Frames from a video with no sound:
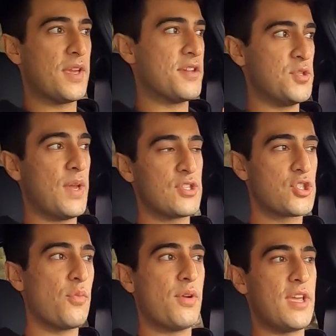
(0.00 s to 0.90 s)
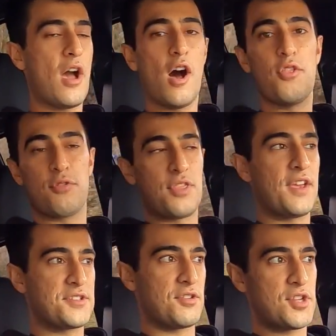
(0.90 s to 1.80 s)
because you get so many other
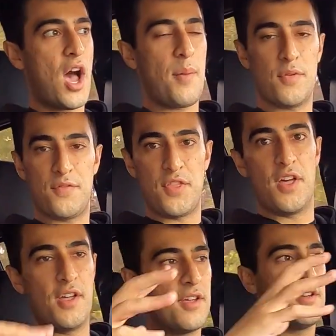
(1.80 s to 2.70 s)
things on top of the